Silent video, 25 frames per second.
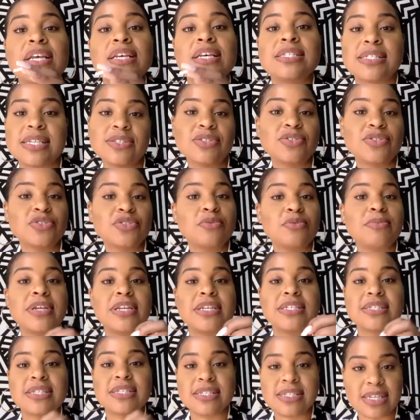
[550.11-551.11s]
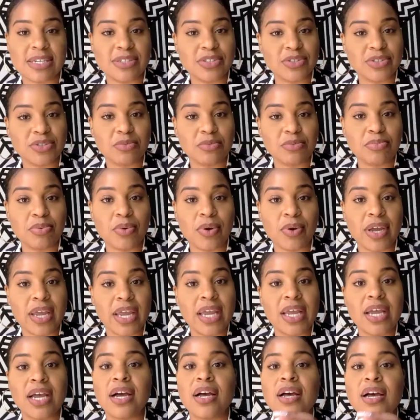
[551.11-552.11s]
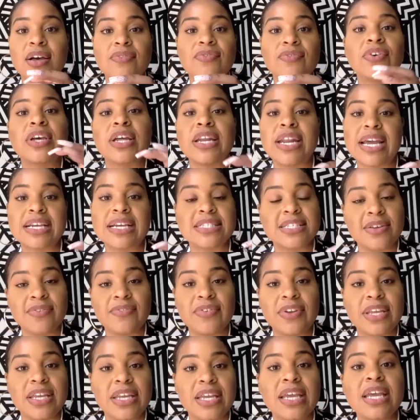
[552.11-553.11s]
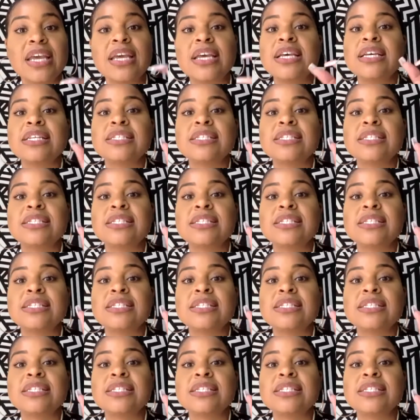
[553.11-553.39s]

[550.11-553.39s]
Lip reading: central mid is the central point of connectivity